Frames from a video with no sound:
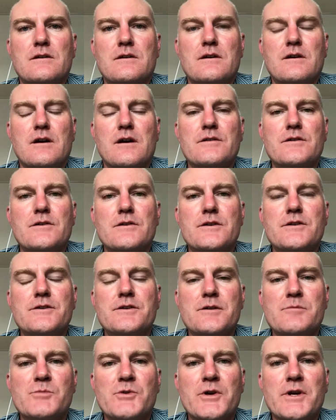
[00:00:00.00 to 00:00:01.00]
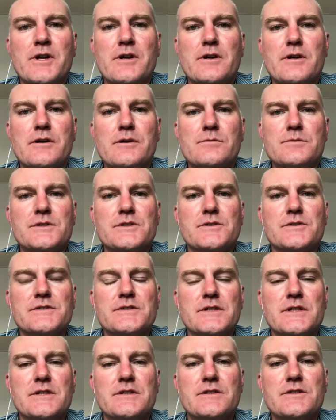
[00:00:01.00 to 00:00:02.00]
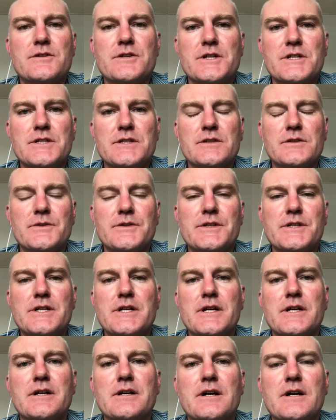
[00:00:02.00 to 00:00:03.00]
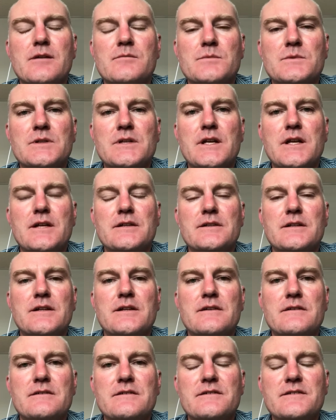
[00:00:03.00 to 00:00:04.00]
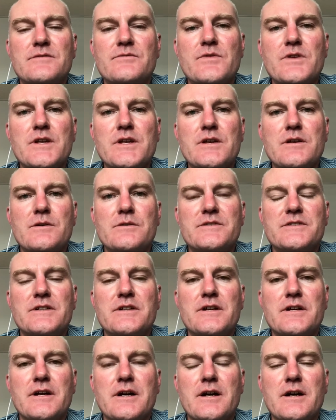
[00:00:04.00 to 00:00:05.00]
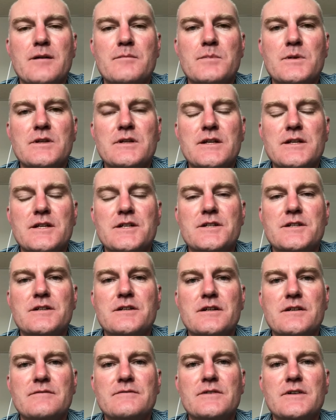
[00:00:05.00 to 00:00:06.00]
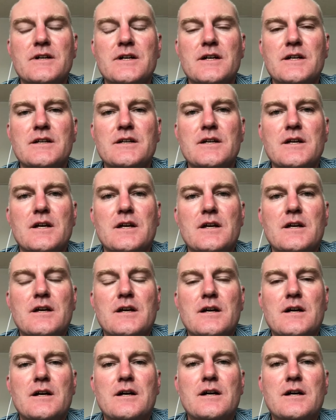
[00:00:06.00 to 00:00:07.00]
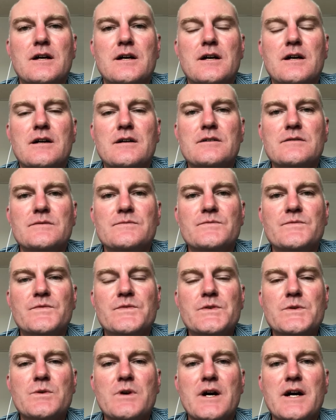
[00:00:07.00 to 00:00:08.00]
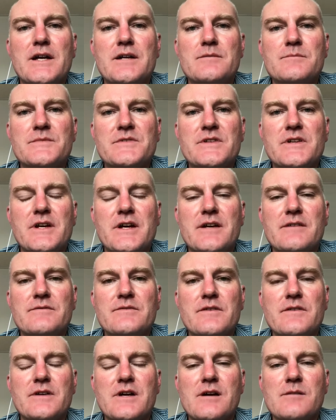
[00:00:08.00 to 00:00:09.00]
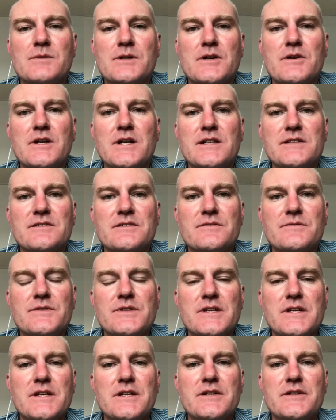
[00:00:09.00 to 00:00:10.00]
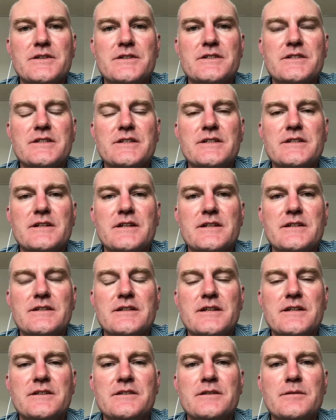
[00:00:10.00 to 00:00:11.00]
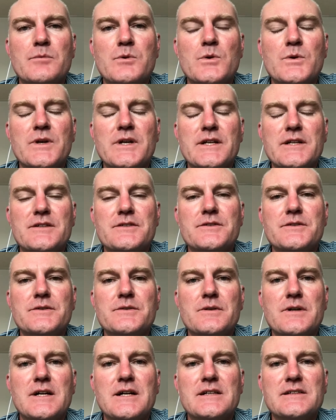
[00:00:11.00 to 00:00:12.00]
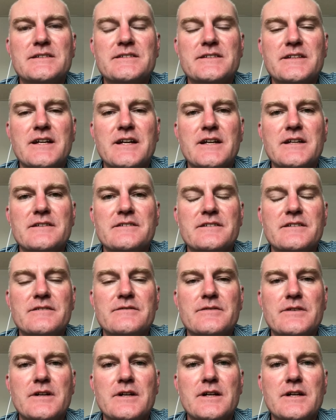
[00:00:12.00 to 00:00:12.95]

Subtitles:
Hi there, Attorney Brian Carter with TulsaConstructionLawyer.com, and this video is a compilation of a few items that I've come across over the years that tend to point to signs of